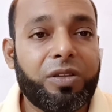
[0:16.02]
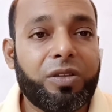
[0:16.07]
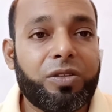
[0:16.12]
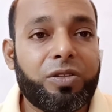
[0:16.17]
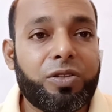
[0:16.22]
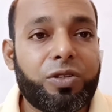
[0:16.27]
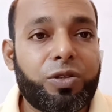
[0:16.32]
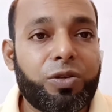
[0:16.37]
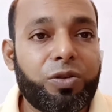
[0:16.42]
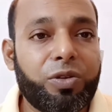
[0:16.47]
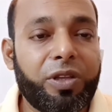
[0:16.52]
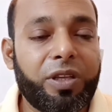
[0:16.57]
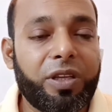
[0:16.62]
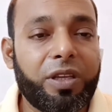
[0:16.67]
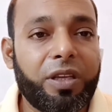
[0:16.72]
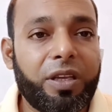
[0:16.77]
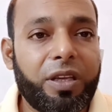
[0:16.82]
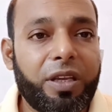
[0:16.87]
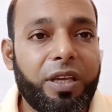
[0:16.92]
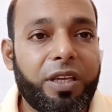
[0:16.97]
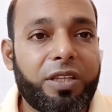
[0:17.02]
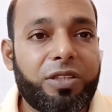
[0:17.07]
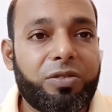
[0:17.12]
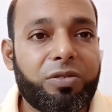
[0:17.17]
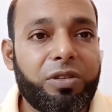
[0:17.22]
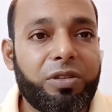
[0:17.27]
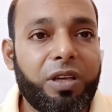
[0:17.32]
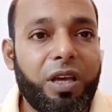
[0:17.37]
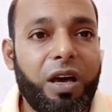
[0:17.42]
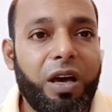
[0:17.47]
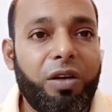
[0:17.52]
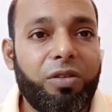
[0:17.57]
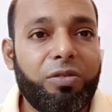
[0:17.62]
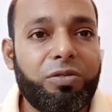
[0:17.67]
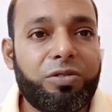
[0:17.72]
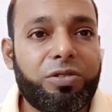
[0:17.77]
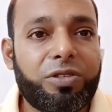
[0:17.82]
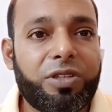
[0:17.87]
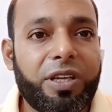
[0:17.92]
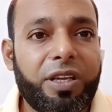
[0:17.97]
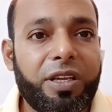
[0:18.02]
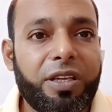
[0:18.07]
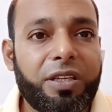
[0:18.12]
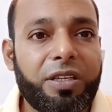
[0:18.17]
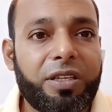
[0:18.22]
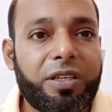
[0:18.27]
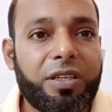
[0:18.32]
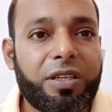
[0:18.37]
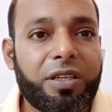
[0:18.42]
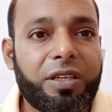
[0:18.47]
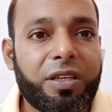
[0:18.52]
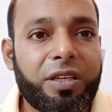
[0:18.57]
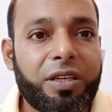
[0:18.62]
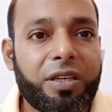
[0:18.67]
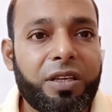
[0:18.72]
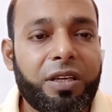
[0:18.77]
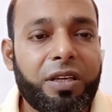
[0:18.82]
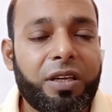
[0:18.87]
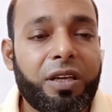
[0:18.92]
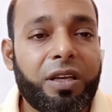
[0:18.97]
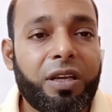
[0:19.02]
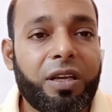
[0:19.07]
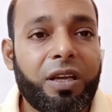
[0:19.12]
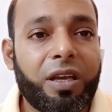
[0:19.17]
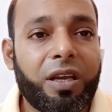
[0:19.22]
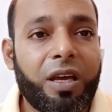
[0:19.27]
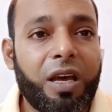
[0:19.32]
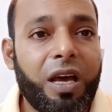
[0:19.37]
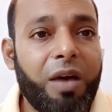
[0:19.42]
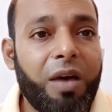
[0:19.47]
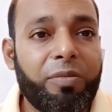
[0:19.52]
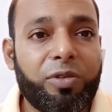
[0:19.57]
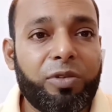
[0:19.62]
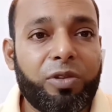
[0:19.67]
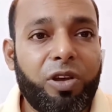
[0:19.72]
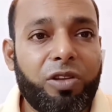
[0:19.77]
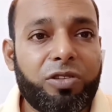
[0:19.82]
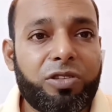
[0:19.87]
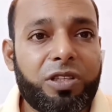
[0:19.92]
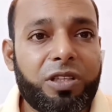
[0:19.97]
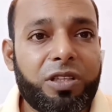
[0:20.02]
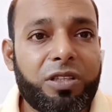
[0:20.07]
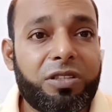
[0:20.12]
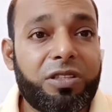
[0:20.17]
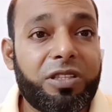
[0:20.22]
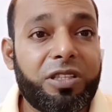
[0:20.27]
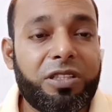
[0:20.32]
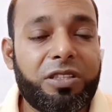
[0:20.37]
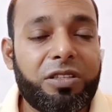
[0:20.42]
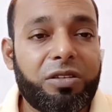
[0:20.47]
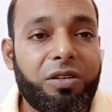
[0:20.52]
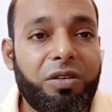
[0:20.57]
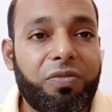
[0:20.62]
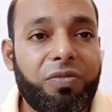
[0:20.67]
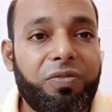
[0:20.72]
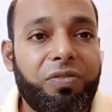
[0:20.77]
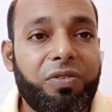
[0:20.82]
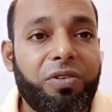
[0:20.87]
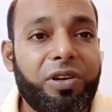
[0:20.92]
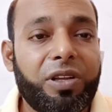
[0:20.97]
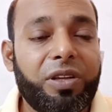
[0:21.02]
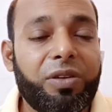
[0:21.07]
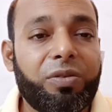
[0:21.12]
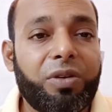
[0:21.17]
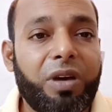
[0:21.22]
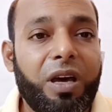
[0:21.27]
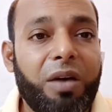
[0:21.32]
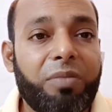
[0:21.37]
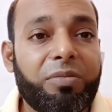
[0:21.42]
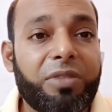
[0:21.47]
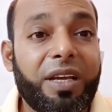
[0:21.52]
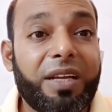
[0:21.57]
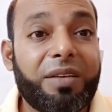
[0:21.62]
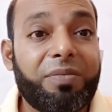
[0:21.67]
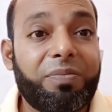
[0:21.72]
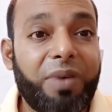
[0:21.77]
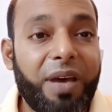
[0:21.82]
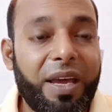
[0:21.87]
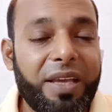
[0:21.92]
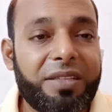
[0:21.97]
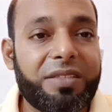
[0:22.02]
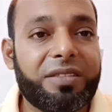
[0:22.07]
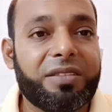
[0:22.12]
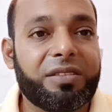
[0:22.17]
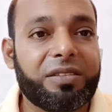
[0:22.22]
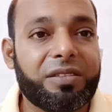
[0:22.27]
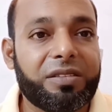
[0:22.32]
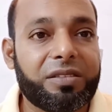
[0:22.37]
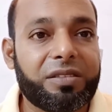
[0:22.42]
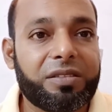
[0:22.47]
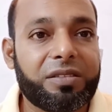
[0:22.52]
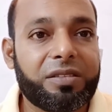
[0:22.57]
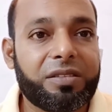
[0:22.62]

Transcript: Today, actually, I'm not a teacher for you, I'm the advisor.